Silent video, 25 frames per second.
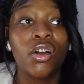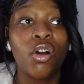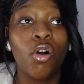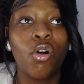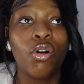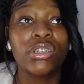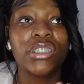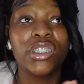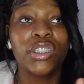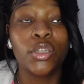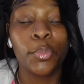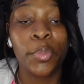
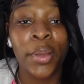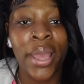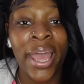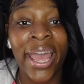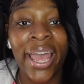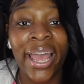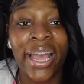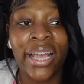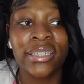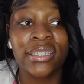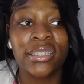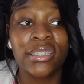or
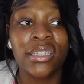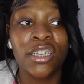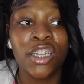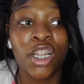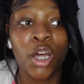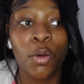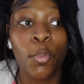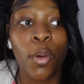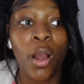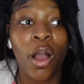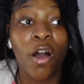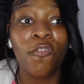surpass the
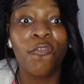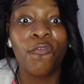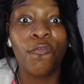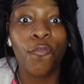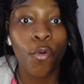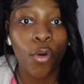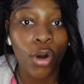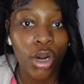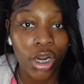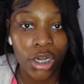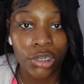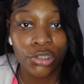number of
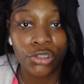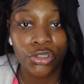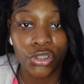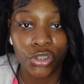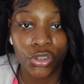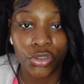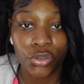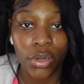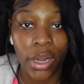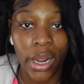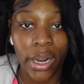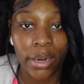400
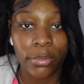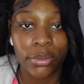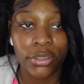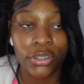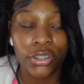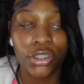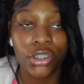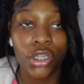subscribers.